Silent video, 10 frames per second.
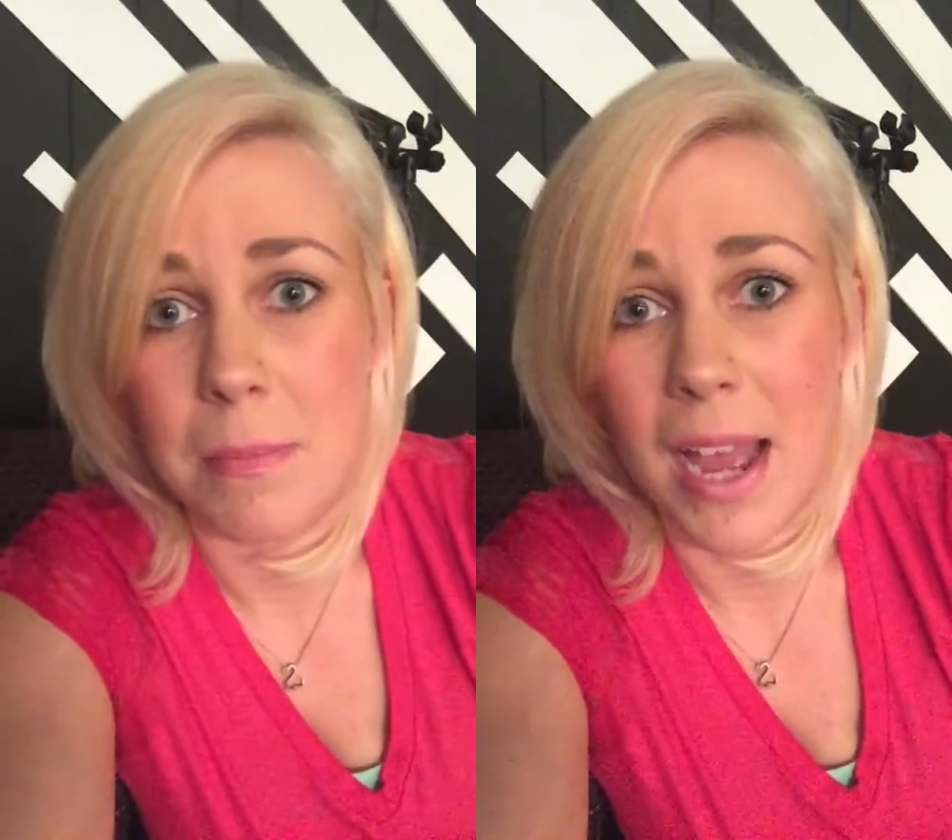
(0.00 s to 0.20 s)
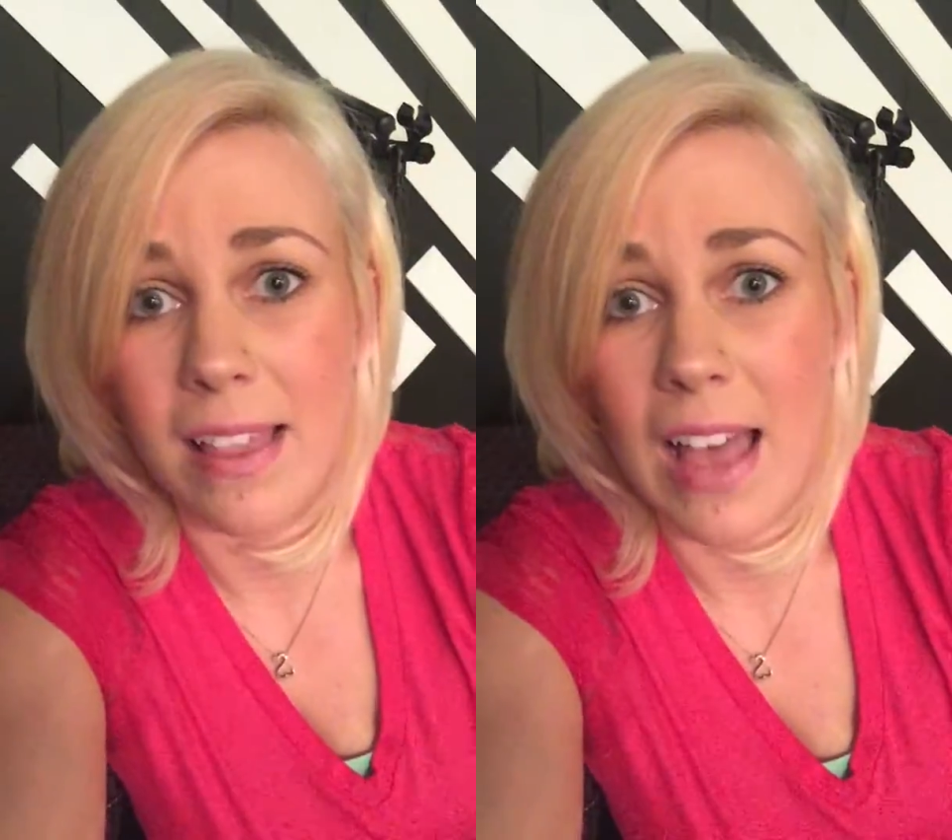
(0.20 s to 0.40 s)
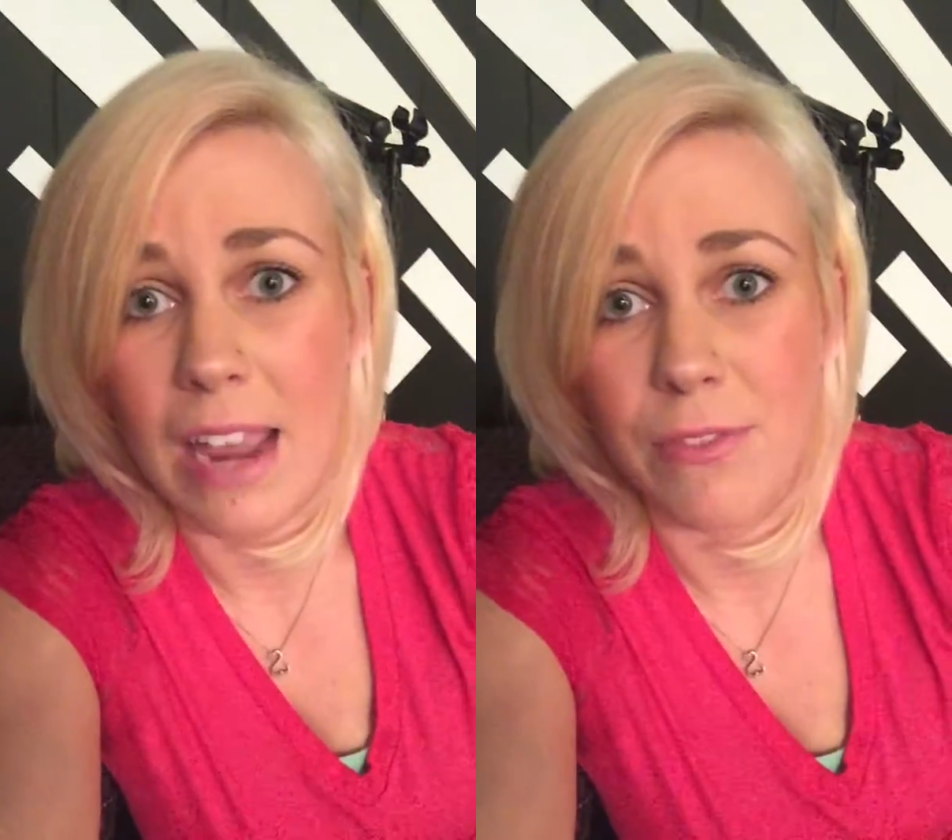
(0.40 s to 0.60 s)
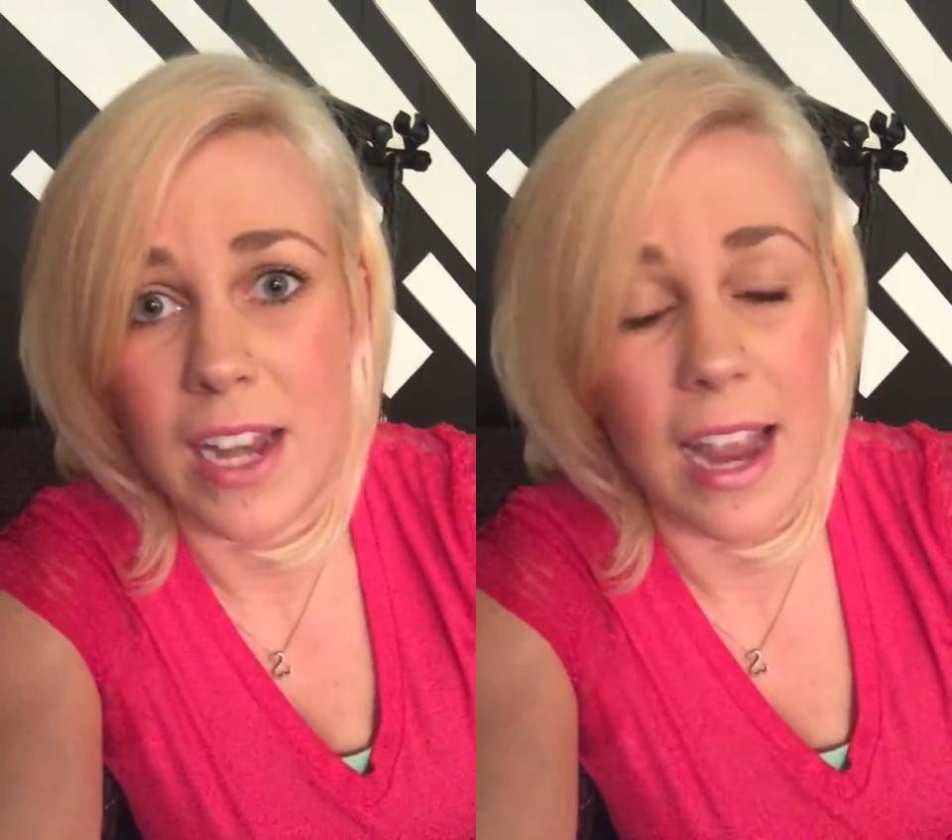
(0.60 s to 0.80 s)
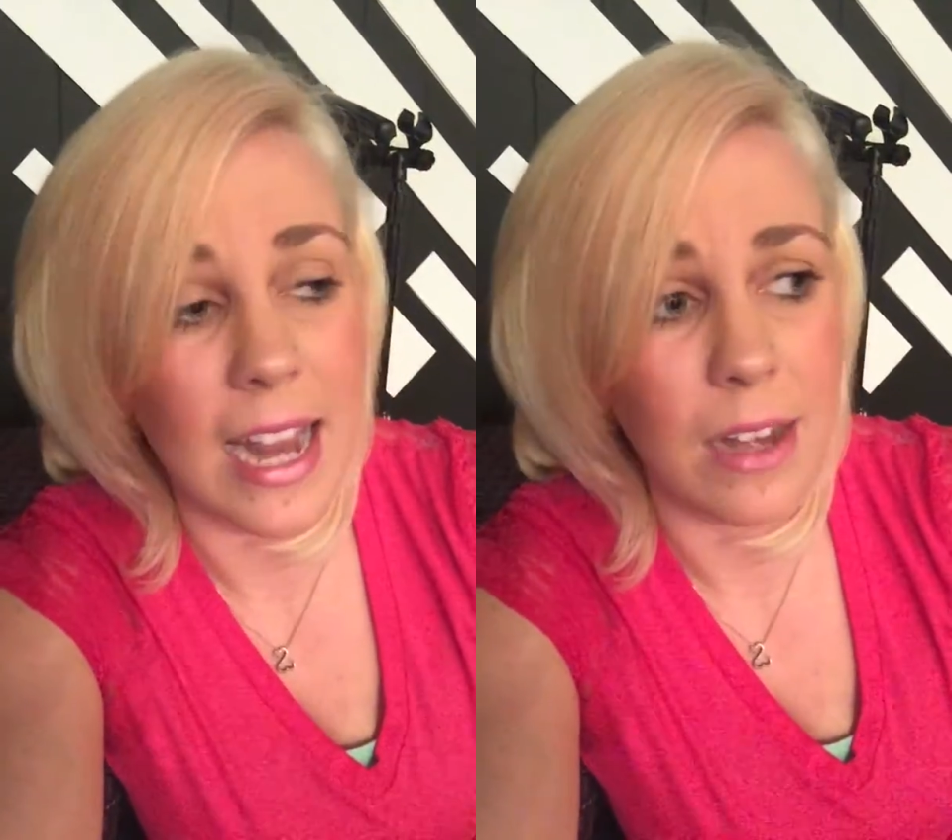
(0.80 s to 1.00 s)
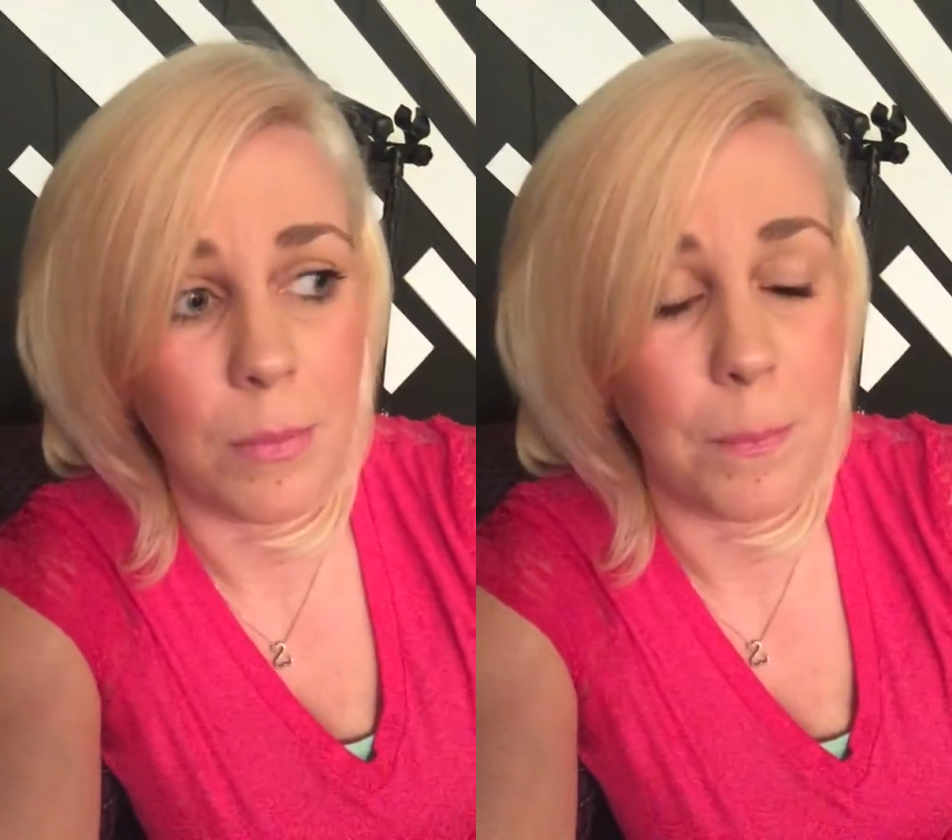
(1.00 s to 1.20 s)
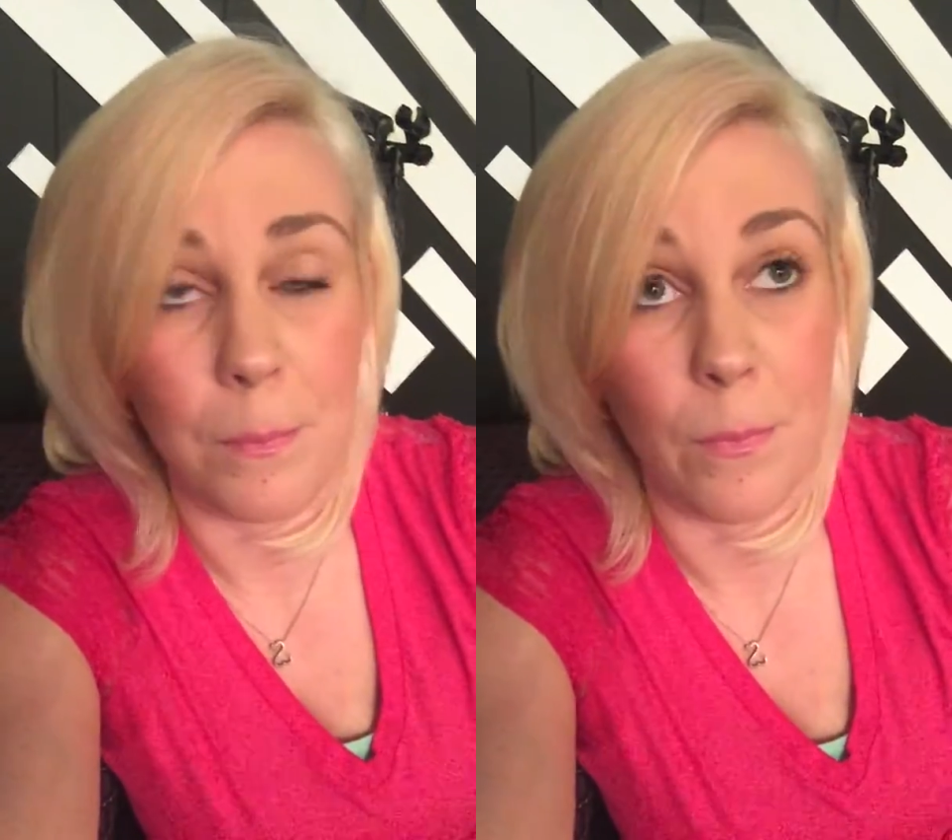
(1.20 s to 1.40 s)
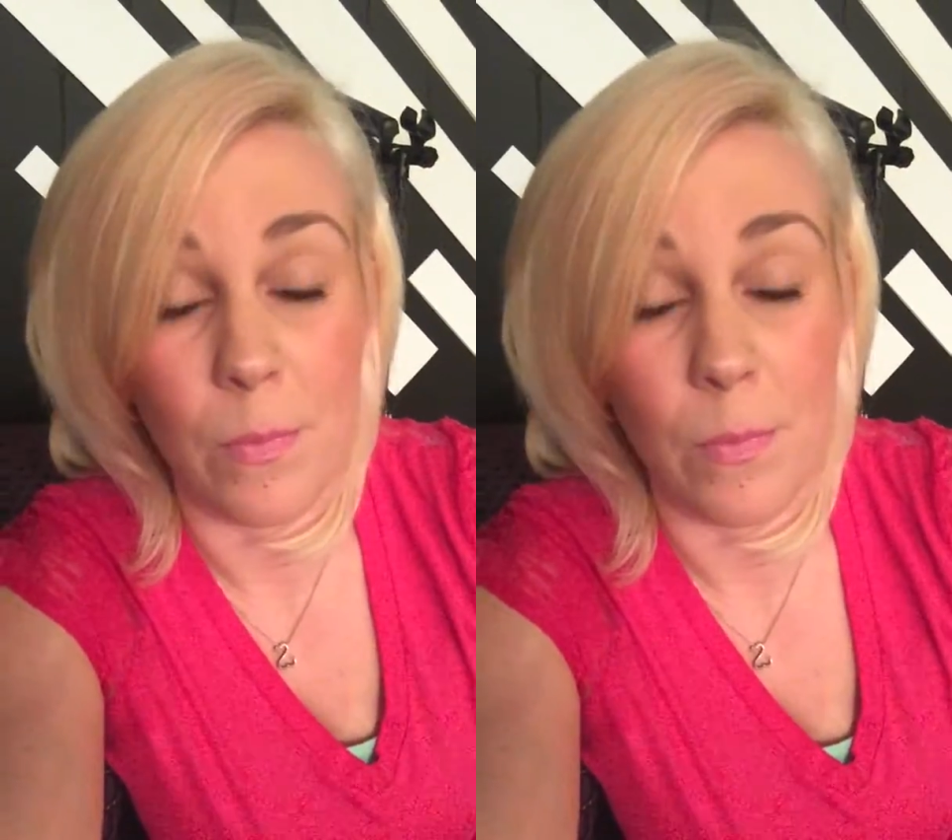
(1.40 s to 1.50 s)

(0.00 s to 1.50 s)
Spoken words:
my life in